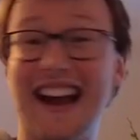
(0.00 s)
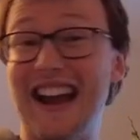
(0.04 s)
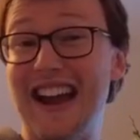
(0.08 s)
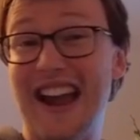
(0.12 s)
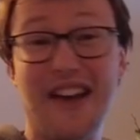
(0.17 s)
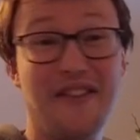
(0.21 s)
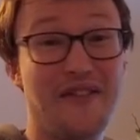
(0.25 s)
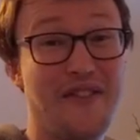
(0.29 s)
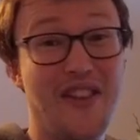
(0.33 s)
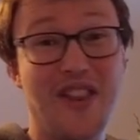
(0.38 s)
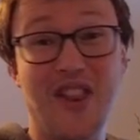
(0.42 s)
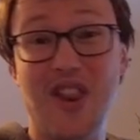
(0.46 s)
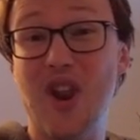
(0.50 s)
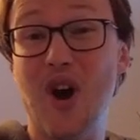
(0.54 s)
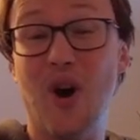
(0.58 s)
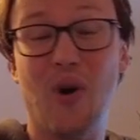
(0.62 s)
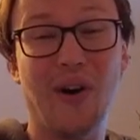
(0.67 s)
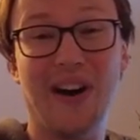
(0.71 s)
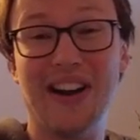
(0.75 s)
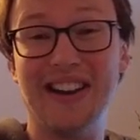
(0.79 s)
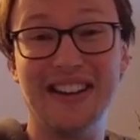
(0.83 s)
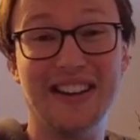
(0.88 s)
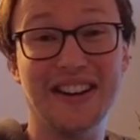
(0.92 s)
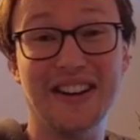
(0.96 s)
I have
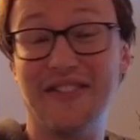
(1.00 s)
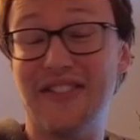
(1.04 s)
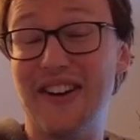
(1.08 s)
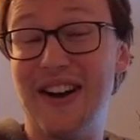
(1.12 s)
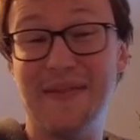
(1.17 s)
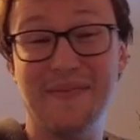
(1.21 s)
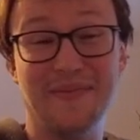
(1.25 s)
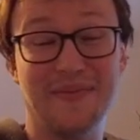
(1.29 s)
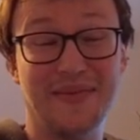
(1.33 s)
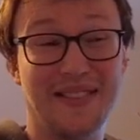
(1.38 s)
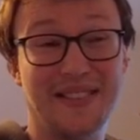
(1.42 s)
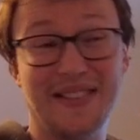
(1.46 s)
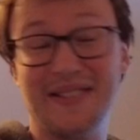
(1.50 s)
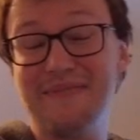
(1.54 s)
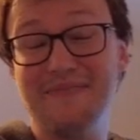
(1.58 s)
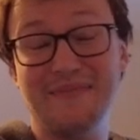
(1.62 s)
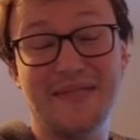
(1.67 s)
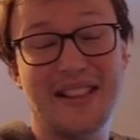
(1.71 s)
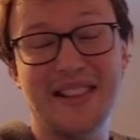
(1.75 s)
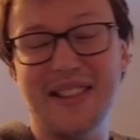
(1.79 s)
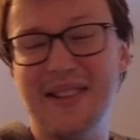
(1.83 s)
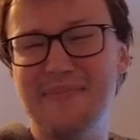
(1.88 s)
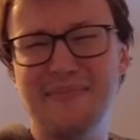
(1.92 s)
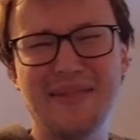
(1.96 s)
no idea if I'm
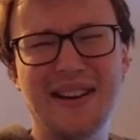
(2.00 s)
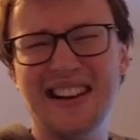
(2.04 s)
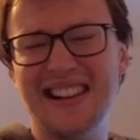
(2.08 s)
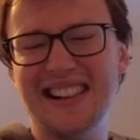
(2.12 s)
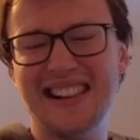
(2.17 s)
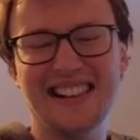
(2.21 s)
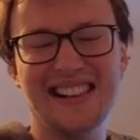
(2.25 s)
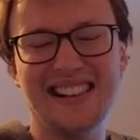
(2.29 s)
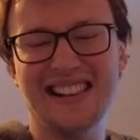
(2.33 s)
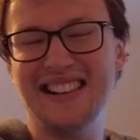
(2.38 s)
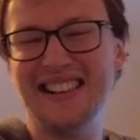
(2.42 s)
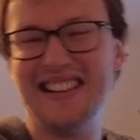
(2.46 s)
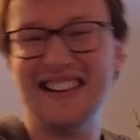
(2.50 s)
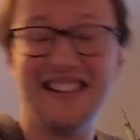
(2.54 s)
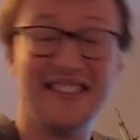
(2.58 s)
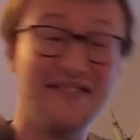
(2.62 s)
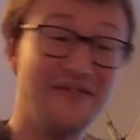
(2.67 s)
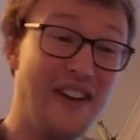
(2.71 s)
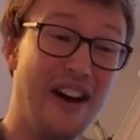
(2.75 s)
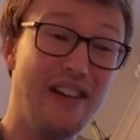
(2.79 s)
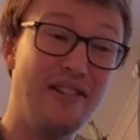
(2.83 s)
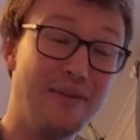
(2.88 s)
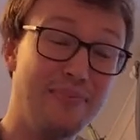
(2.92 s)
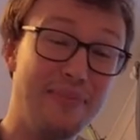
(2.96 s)
in the middle,
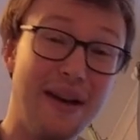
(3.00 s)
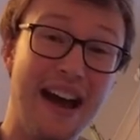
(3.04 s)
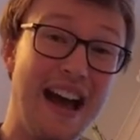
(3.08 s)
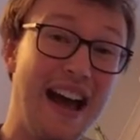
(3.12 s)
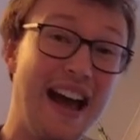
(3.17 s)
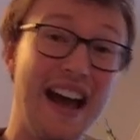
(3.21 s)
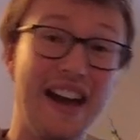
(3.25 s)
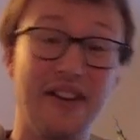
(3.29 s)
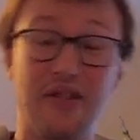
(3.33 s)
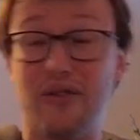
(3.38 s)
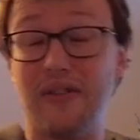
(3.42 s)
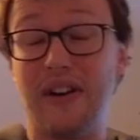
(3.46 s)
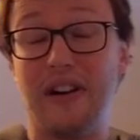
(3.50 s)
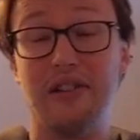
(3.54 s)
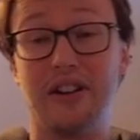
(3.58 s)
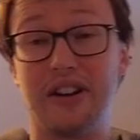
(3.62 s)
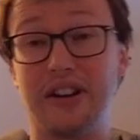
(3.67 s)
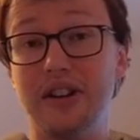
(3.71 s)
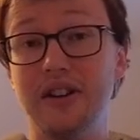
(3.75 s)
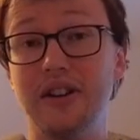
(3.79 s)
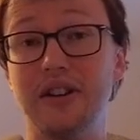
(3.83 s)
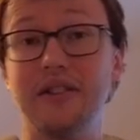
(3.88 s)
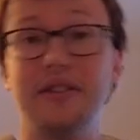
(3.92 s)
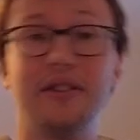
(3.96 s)
very bad or very
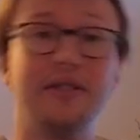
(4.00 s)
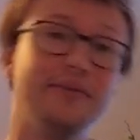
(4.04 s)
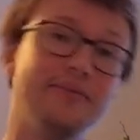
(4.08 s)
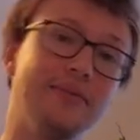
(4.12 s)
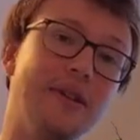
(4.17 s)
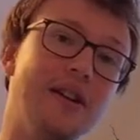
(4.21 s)
good.